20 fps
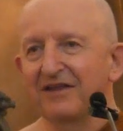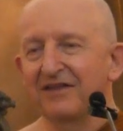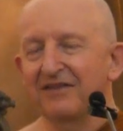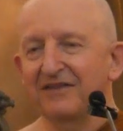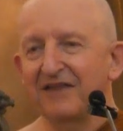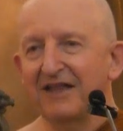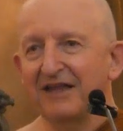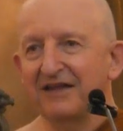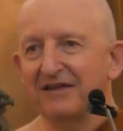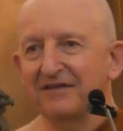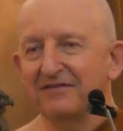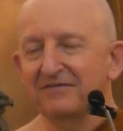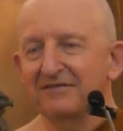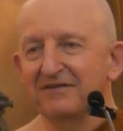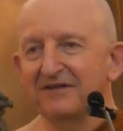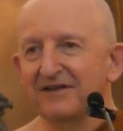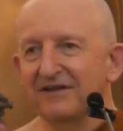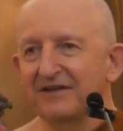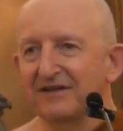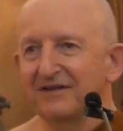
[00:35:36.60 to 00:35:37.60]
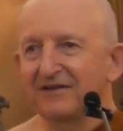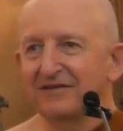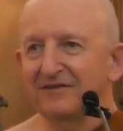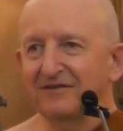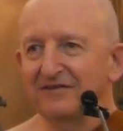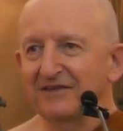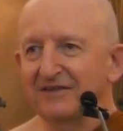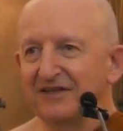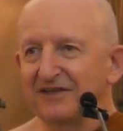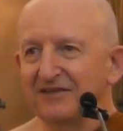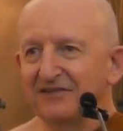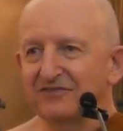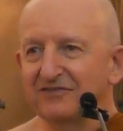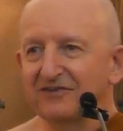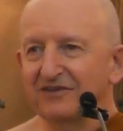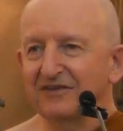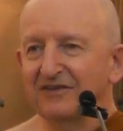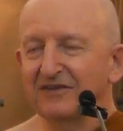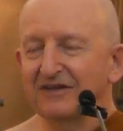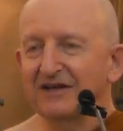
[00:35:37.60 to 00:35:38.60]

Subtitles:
Then these,